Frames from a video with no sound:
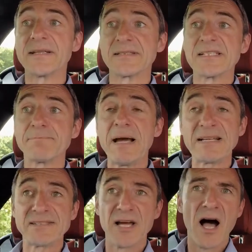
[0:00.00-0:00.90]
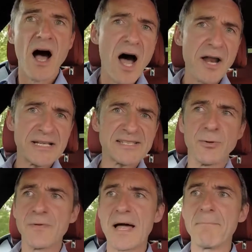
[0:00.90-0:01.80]
does its best to harness
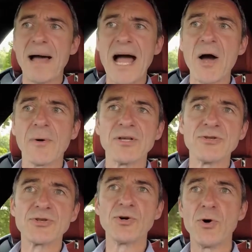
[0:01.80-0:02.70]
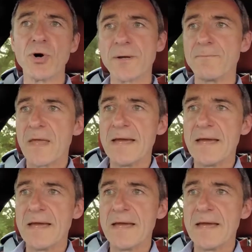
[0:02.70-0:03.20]
all that power and torque.